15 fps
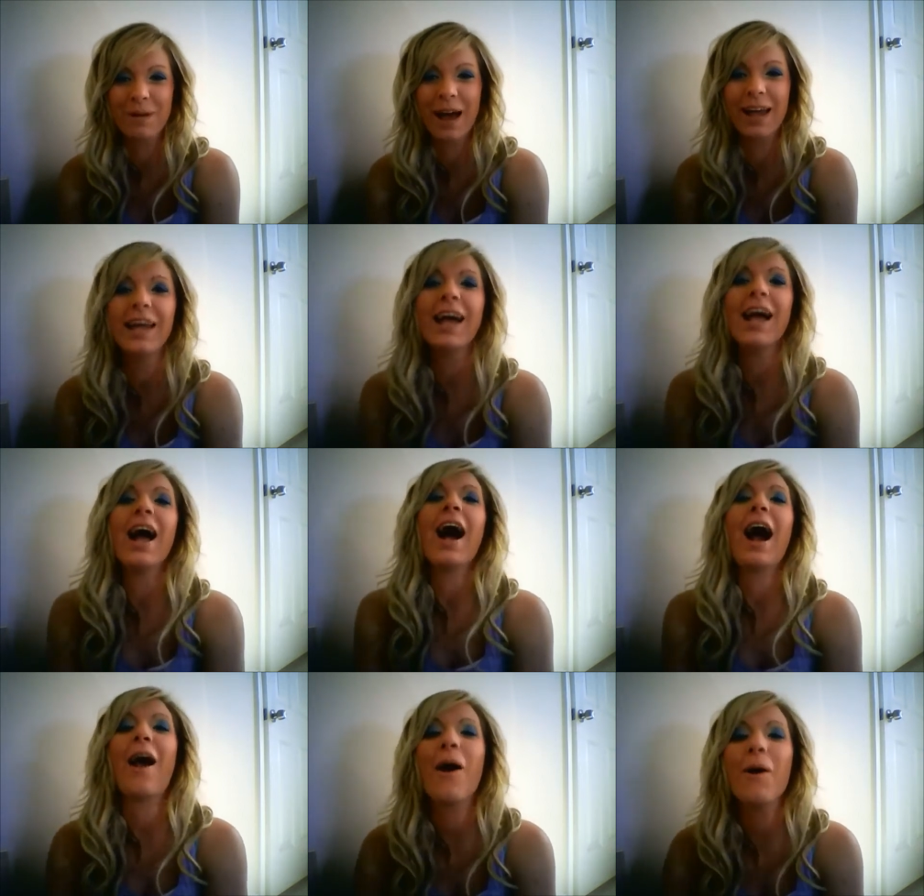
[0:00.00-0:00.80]
But
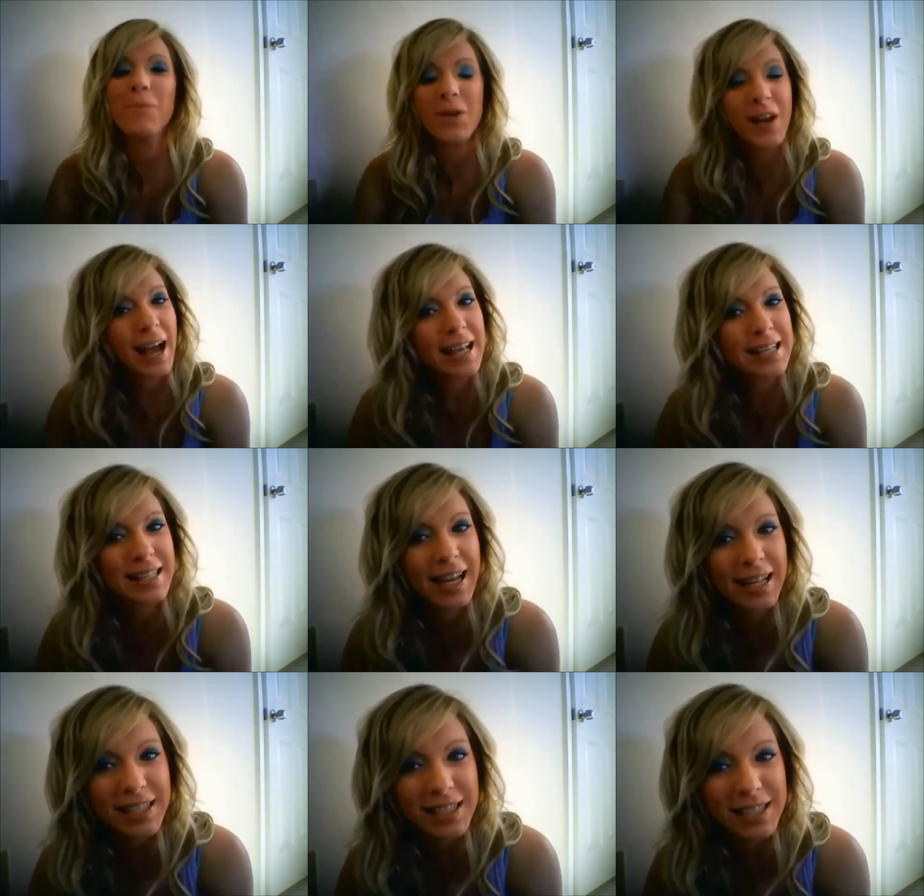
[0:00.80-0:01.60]
I hope you guys
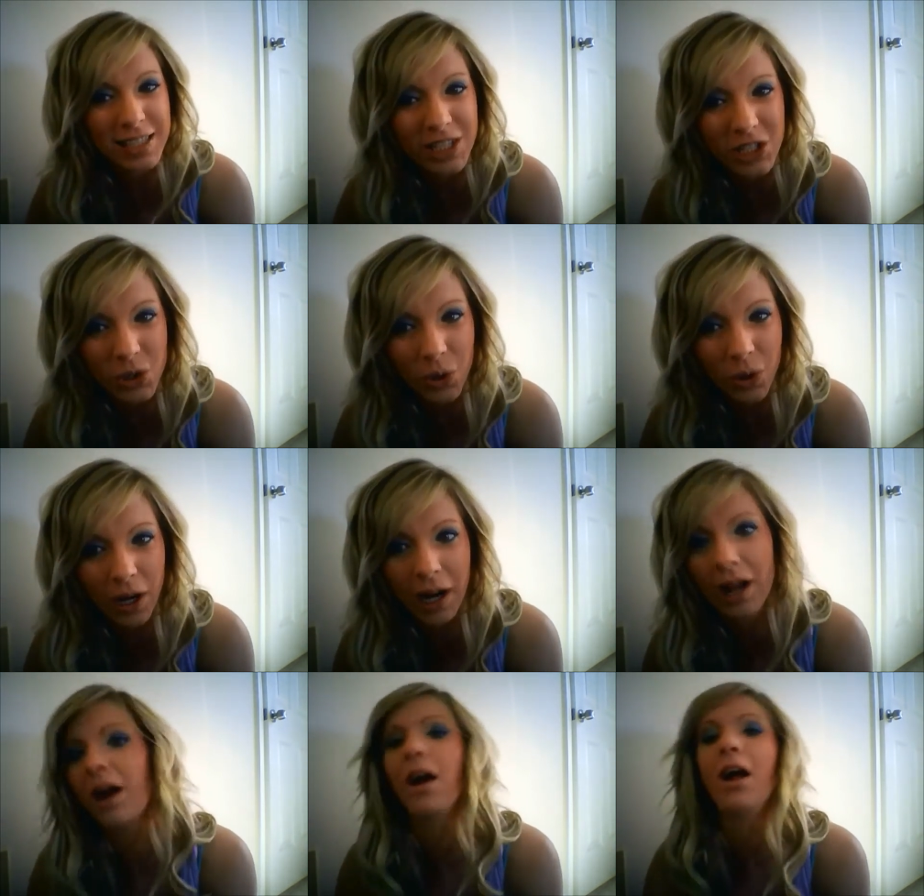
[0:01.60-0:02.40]
like this
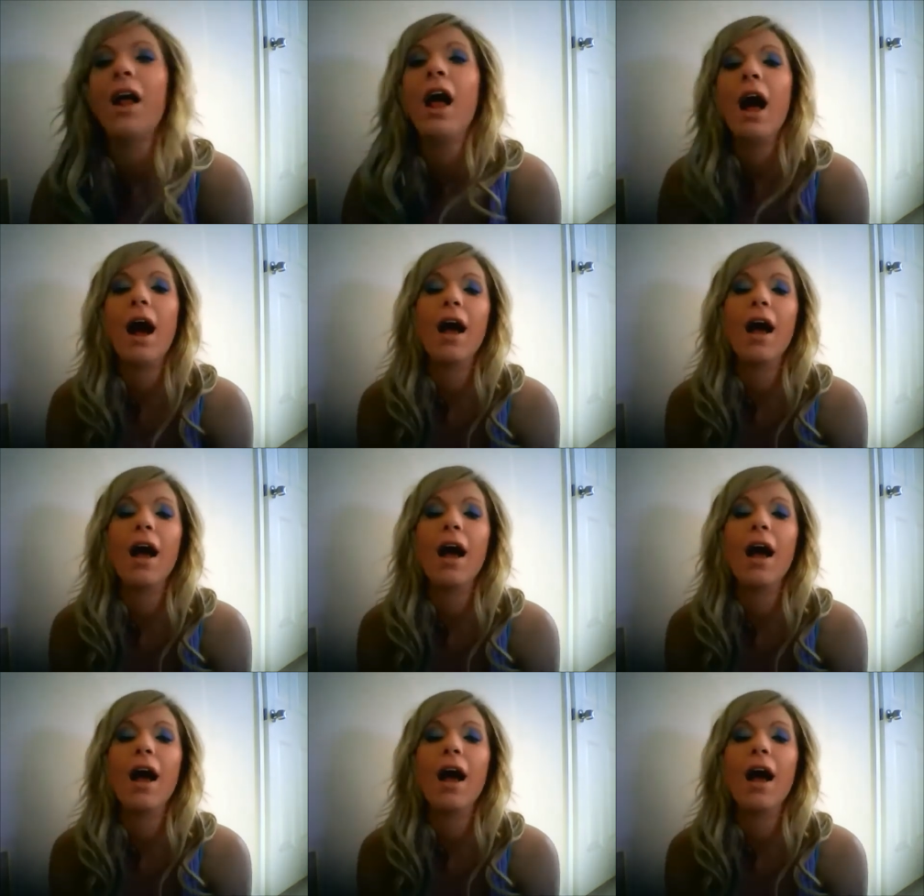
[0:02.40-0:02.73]
tutorial.